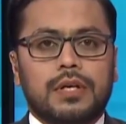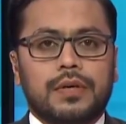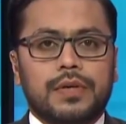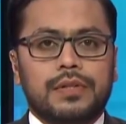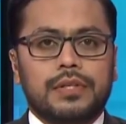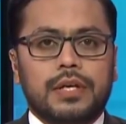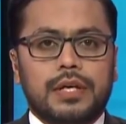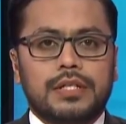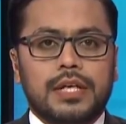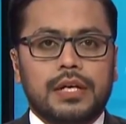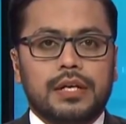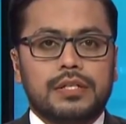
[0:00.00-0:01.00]
Now in the
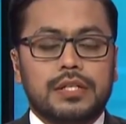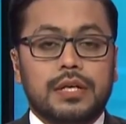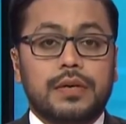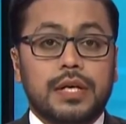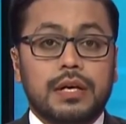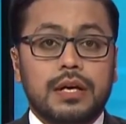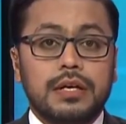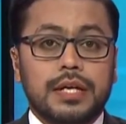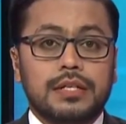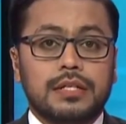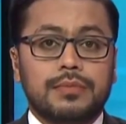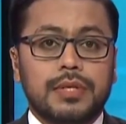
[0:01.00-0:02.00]
Italian Serie A,
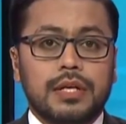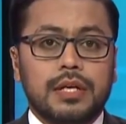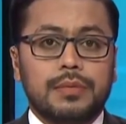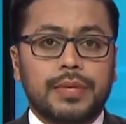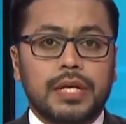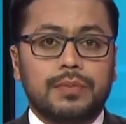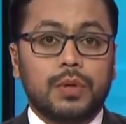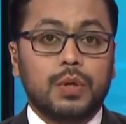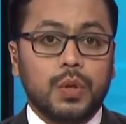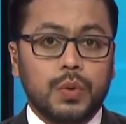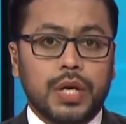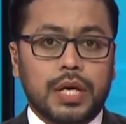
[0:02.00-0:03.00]
Inter Milan beat
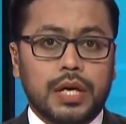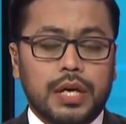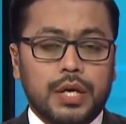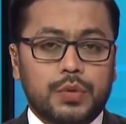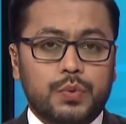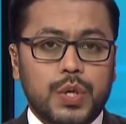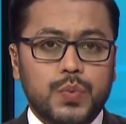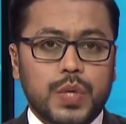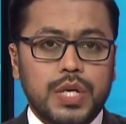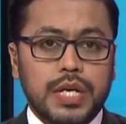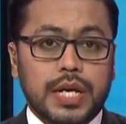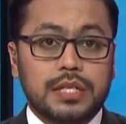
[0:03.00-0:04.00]
Bologna
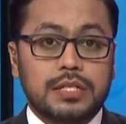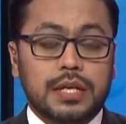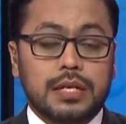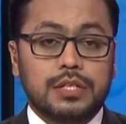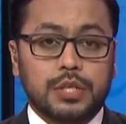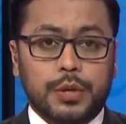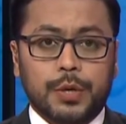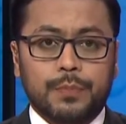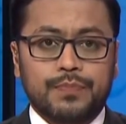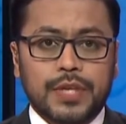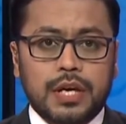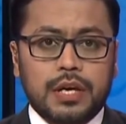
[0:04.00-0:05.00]
3-1 at San
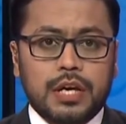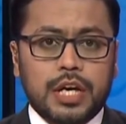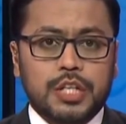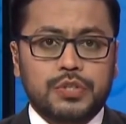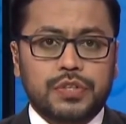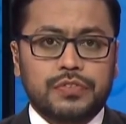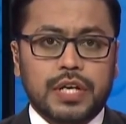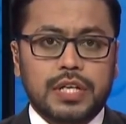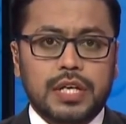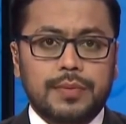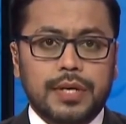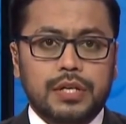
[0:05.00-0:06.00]
Siro. Ashraf
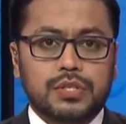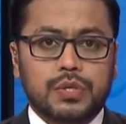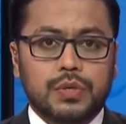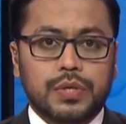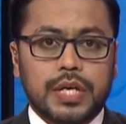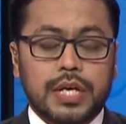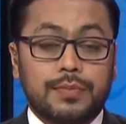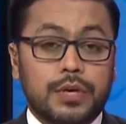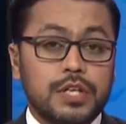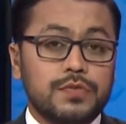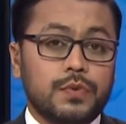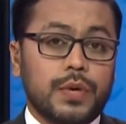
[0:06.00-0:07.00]
Hakimi scored a
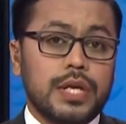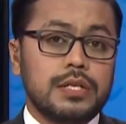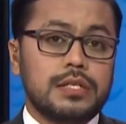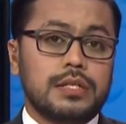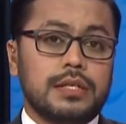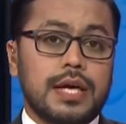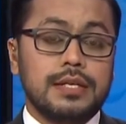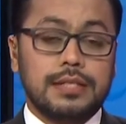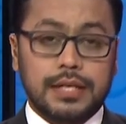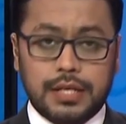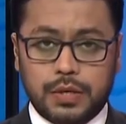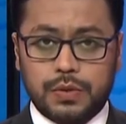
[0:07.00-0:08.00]
brace for Inter
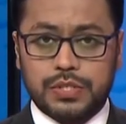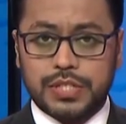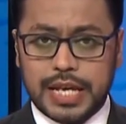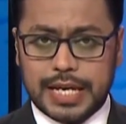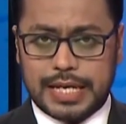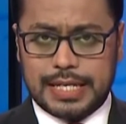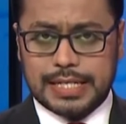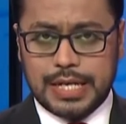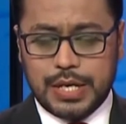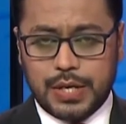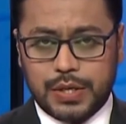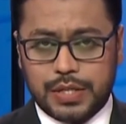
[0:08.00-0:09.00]
as they go second
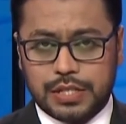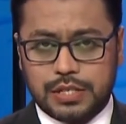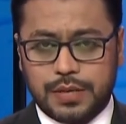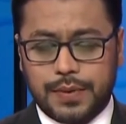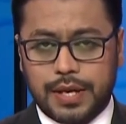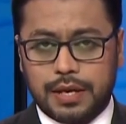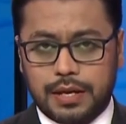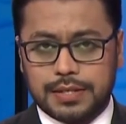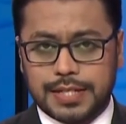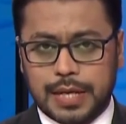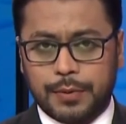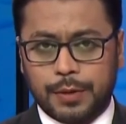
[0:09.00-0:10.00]
on the Serie
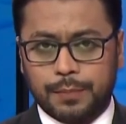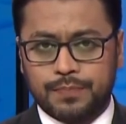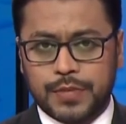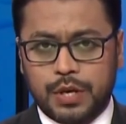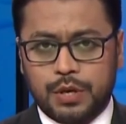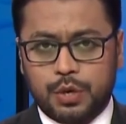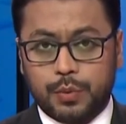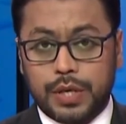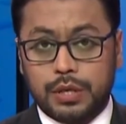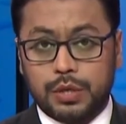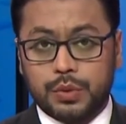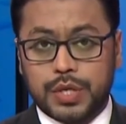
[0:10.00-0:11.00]
A table.
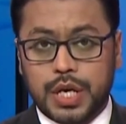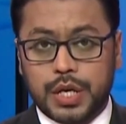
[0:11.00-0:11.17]
Romelu